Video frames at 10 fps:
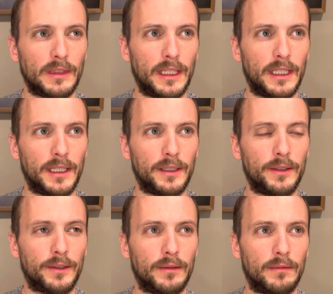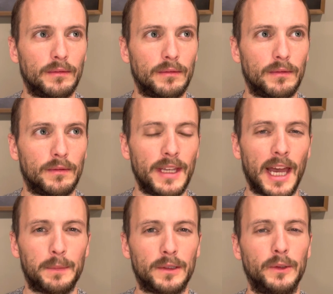It is the
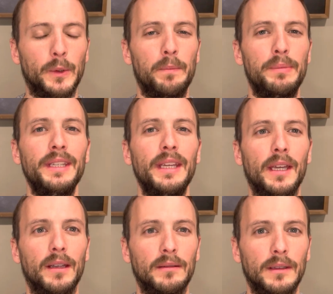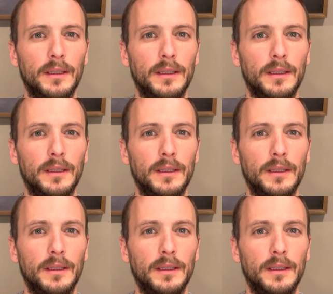absolute being